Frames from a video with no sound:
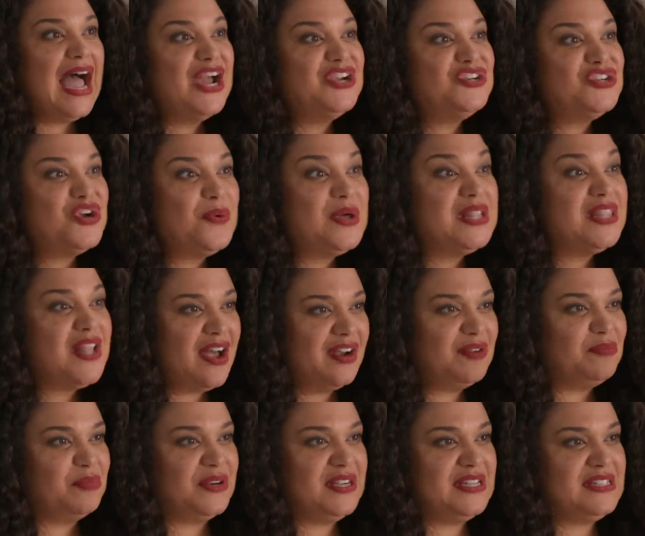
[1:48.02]
I know a lot
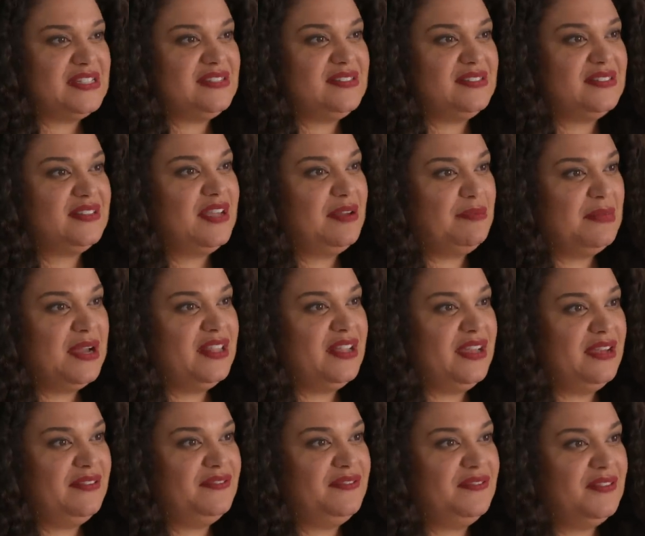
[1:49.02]
of Brees in my
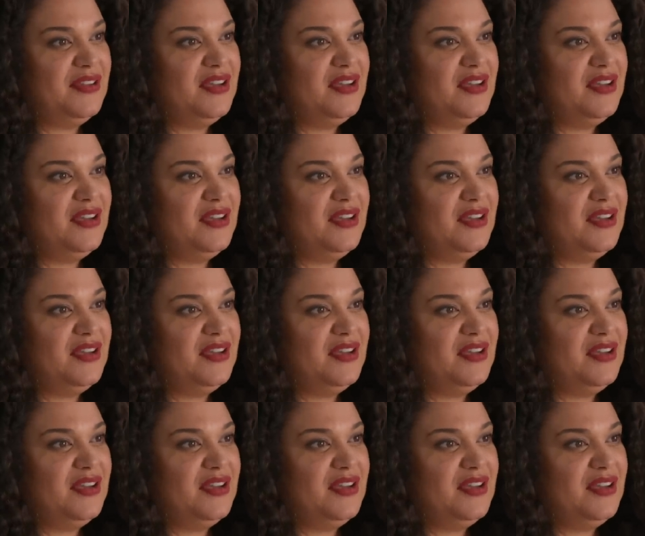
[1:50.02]
life.